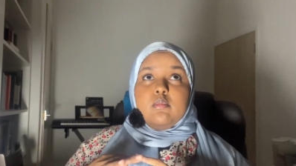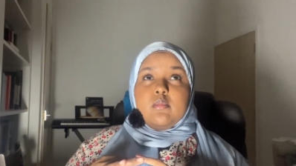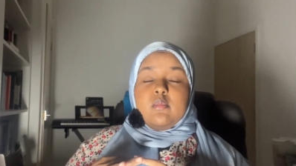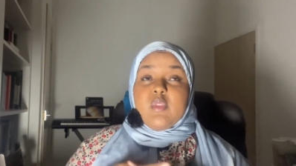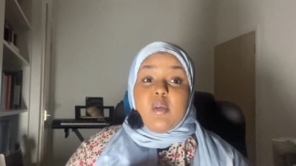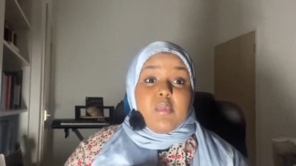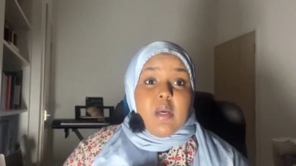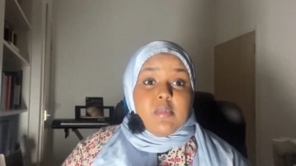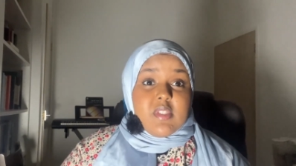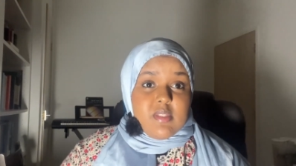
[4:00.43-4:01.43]

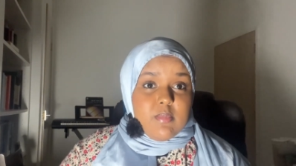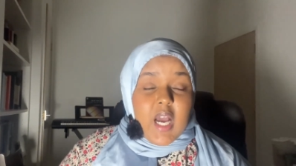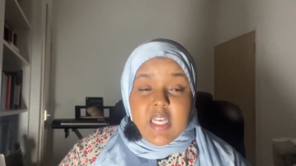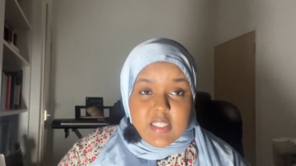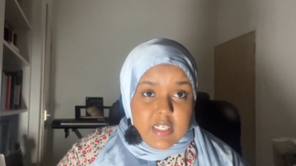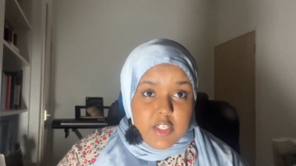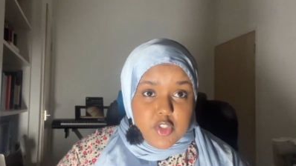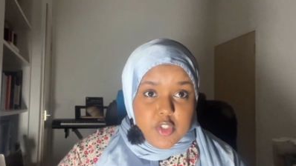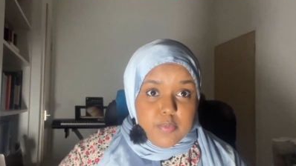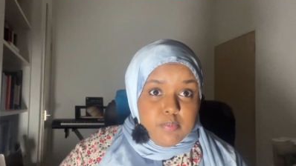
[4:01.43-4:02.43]
sometimes
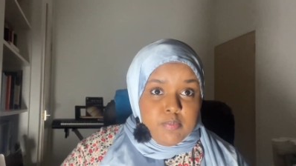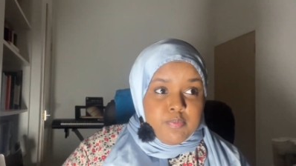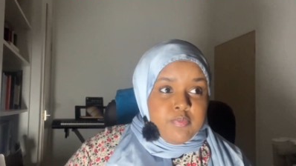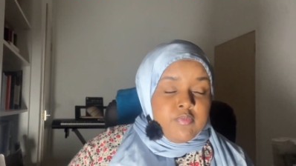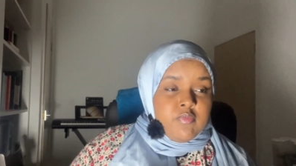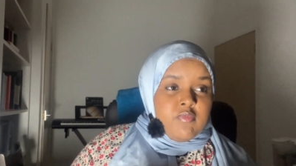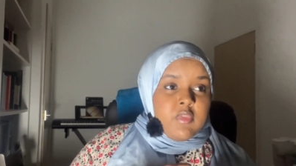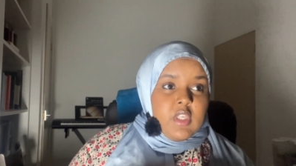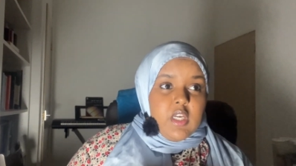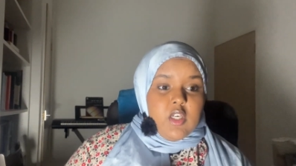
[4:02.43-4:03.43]
isolation,
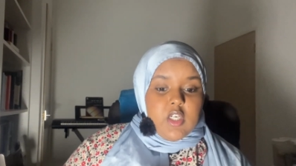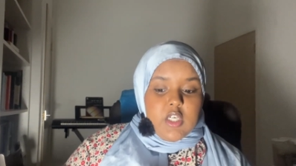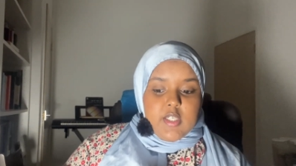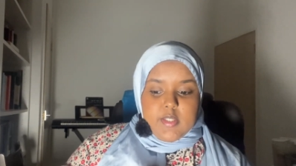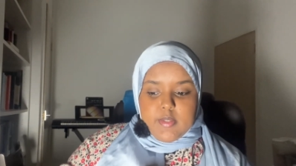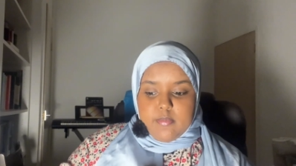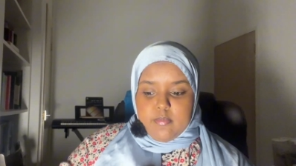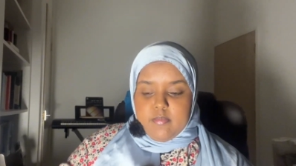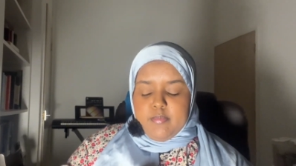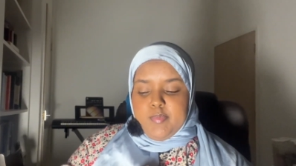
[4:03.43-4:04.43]
and
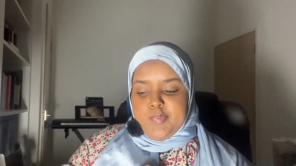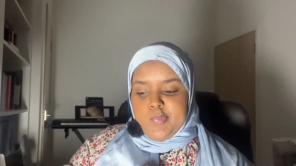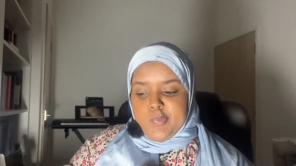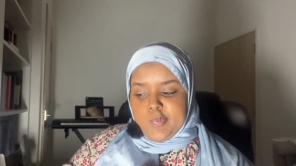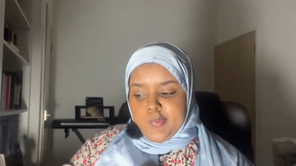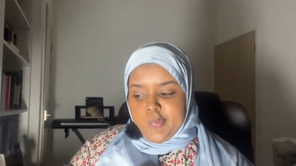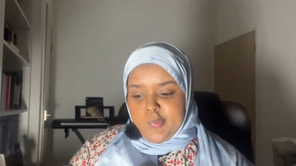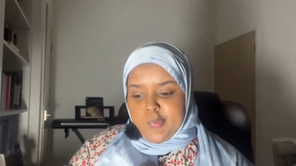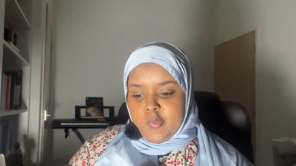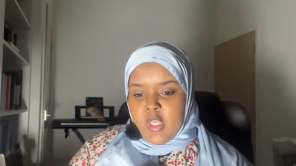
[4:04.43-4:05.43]

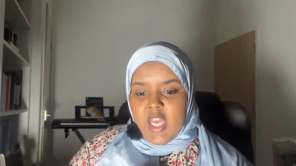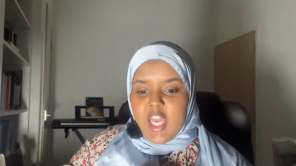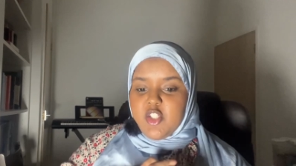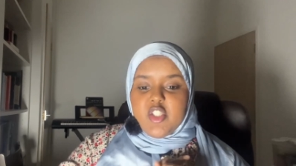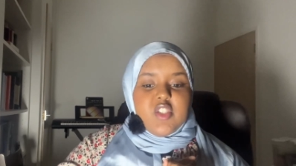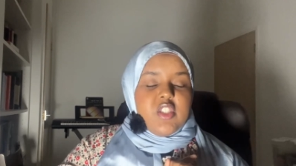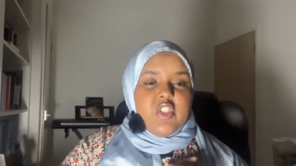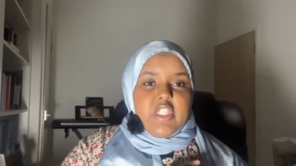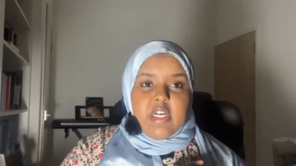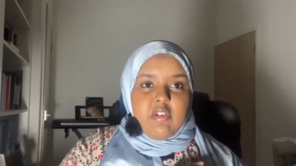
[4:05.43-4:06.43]
just
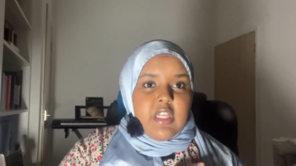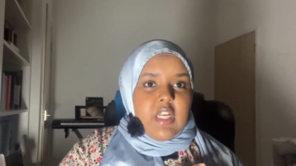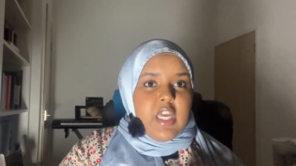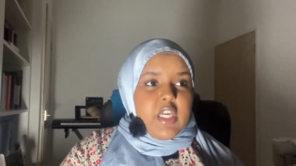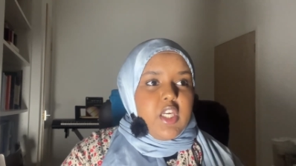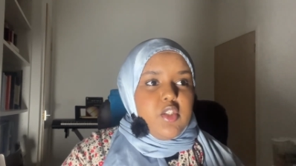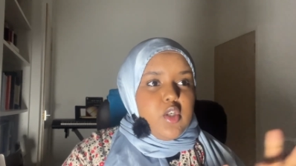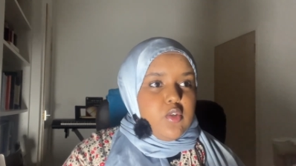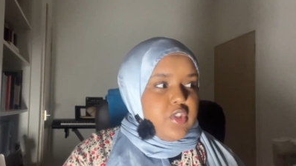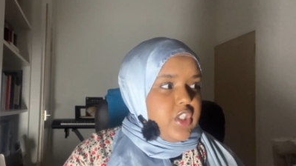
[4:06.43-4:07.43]
generally like
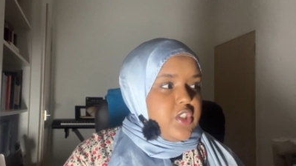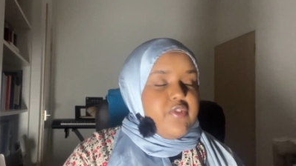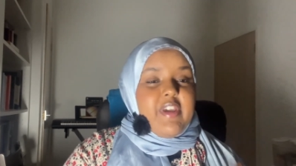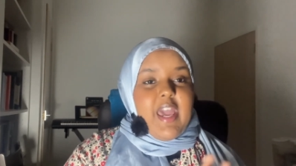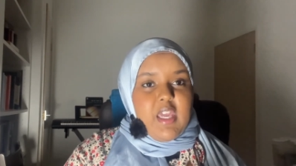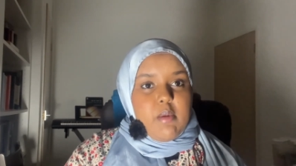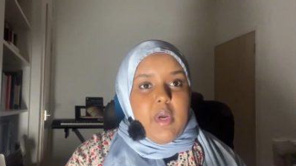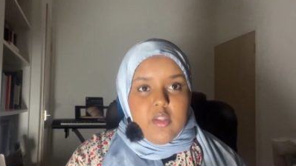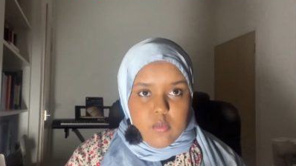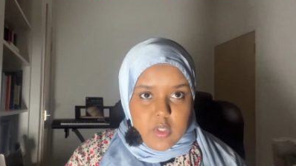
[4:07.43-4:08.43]
indulging, just forgetting about
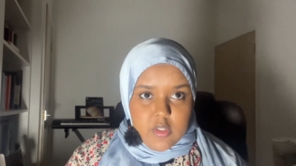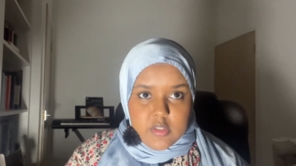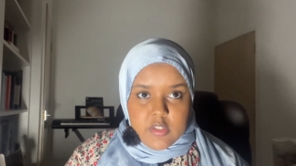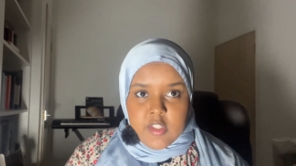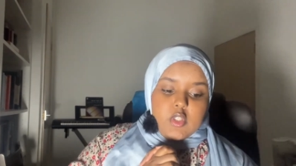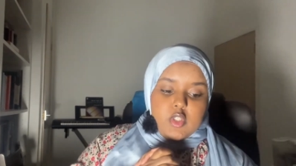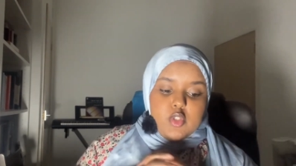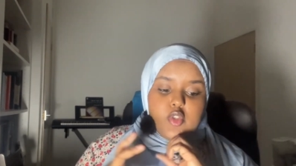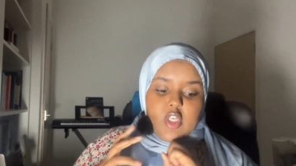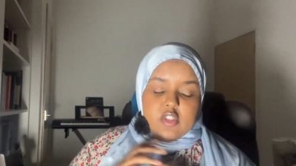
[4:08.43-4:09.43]
the world. You
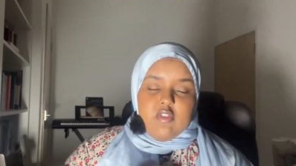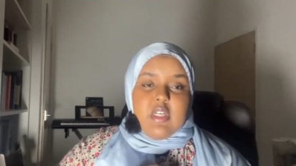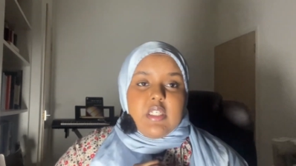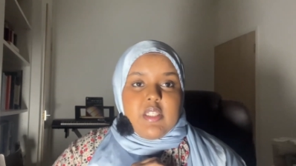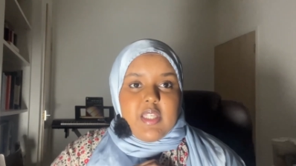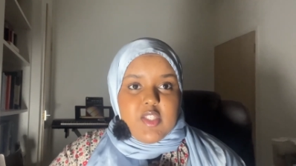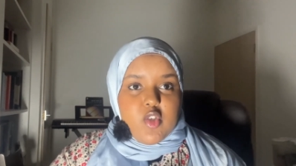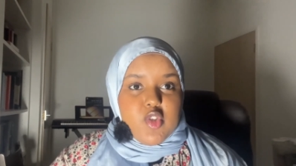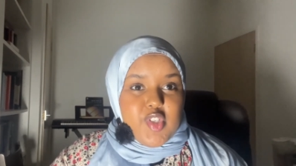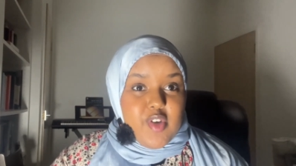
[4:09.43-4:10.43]
start to realize that that's not
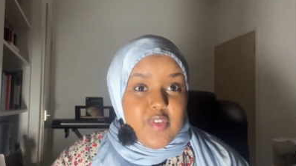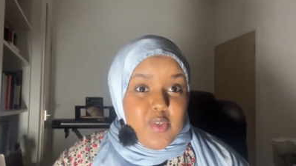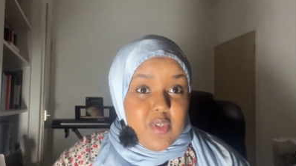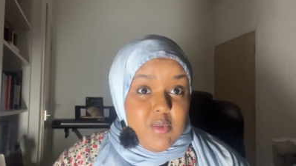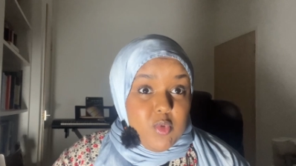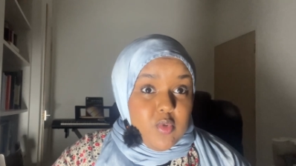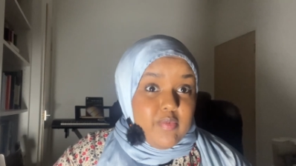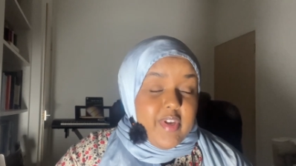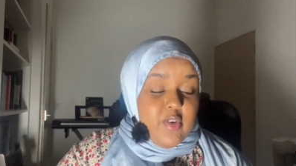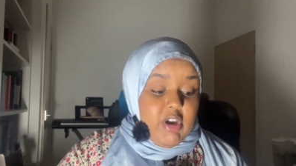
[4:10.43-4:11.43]
serving you anymore
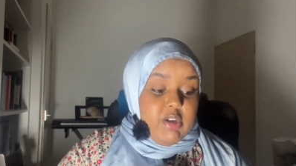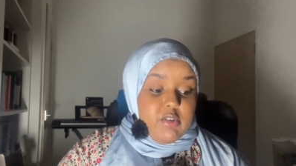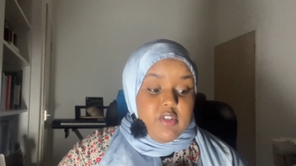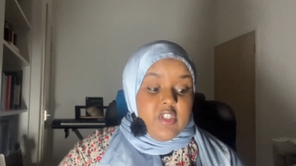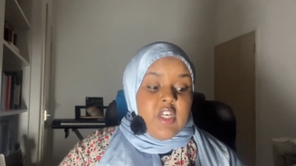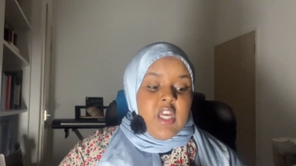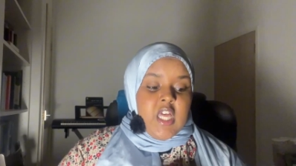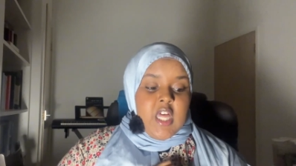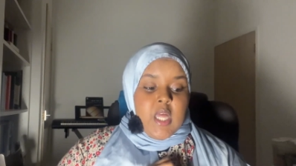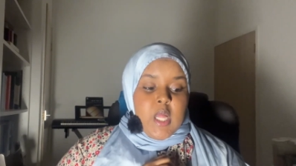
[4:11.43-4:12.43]
in your adulthood.
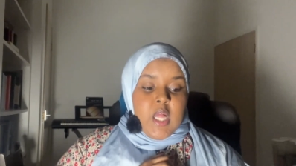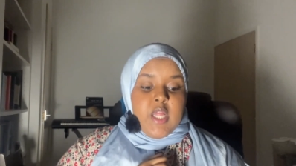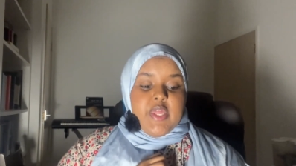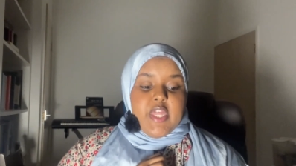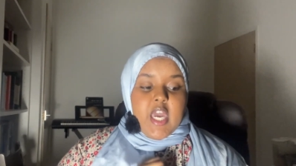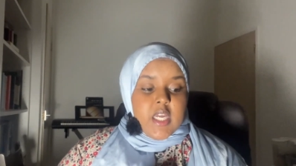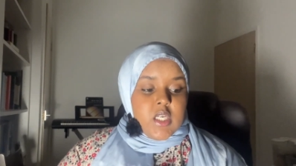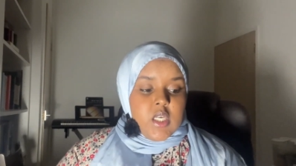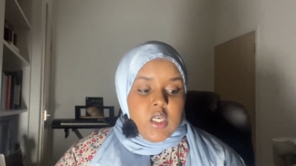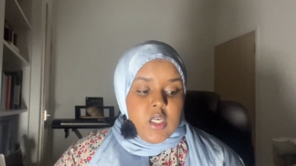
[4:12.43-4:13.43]

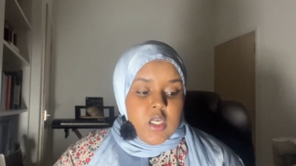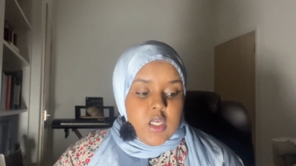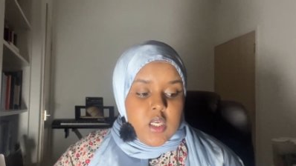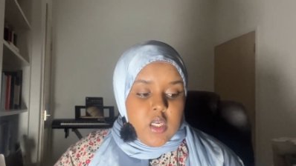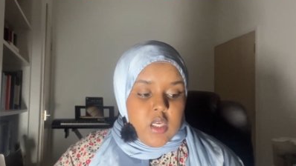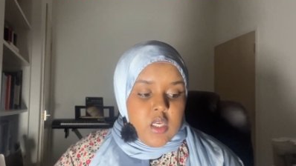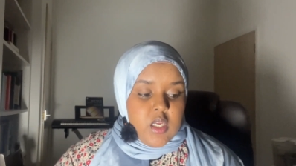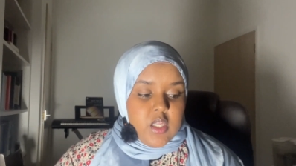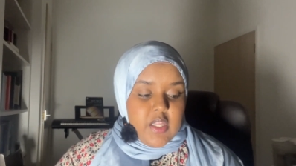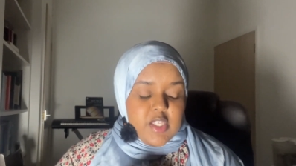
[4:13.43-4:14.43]
Then
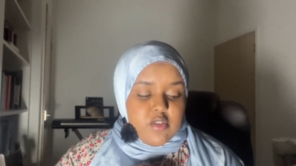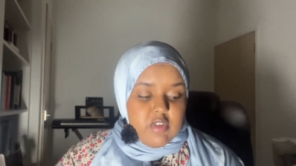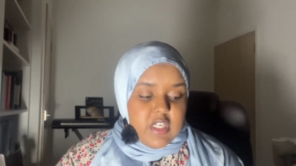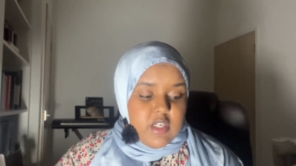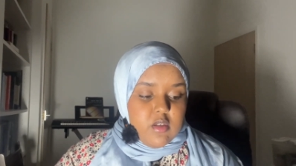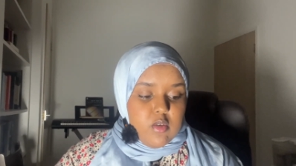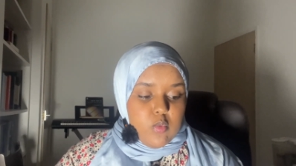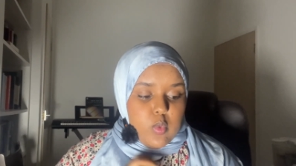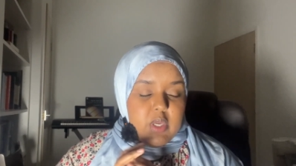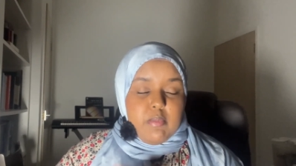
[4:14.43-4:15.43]
that's a really
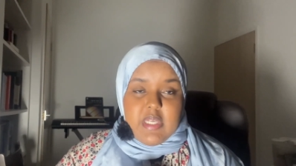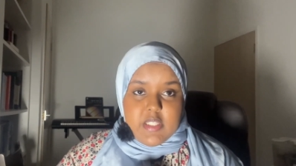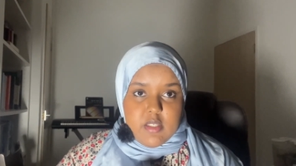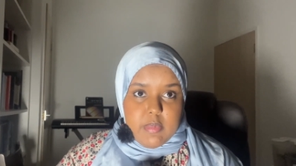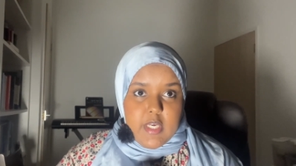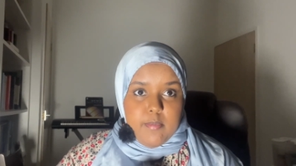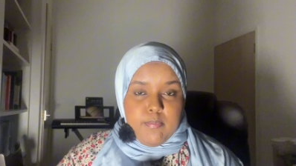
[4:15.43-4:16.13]
weird place to be,